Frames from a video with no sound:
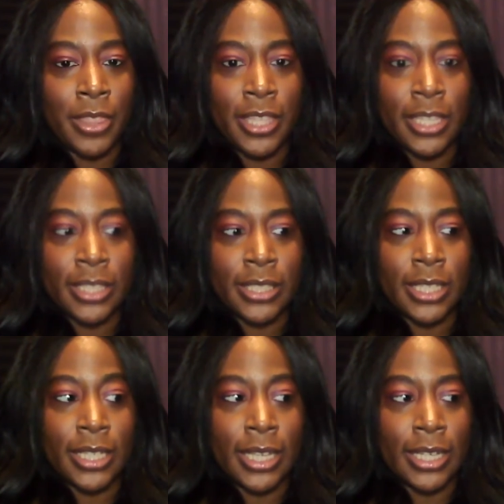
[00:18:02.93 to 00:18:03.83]
think it's
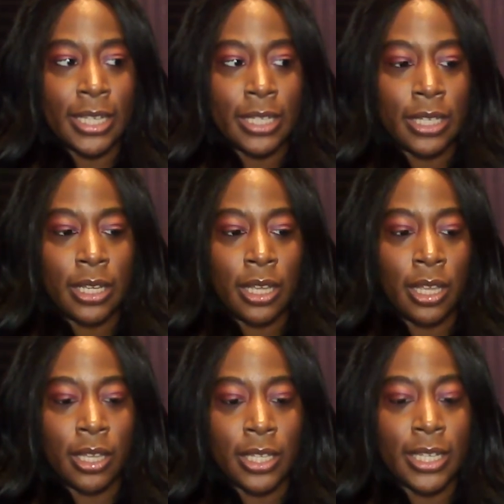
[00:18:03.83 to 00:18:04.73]
Canadian
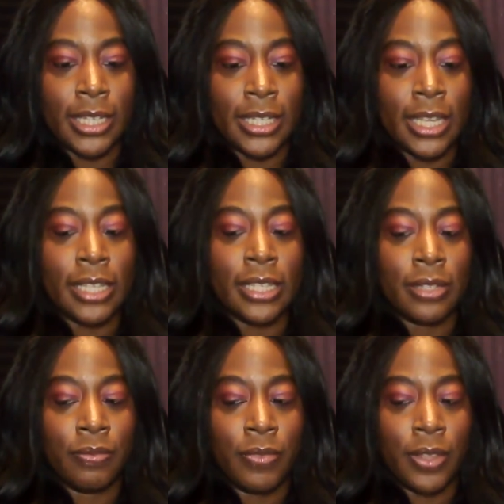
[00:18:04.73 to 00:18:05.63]

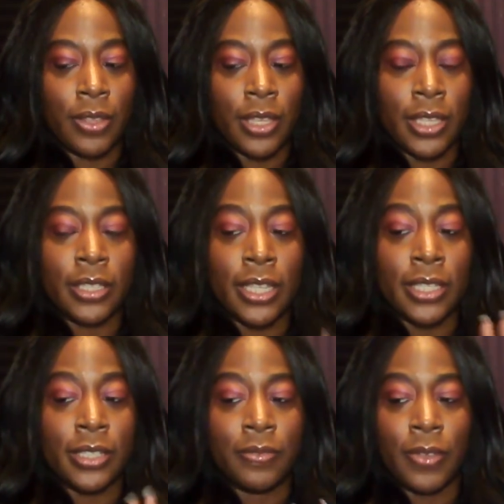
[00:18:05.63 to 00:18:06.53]

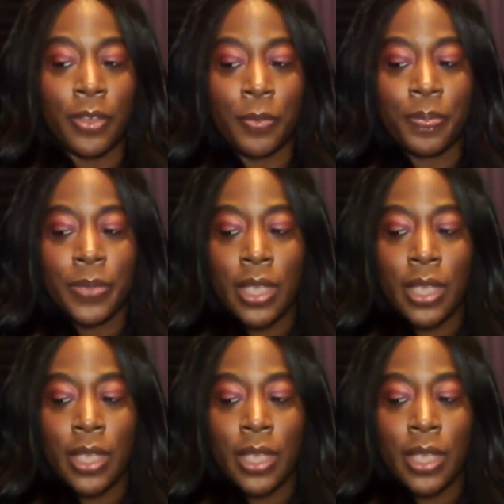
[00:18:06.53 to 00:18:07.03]
indie film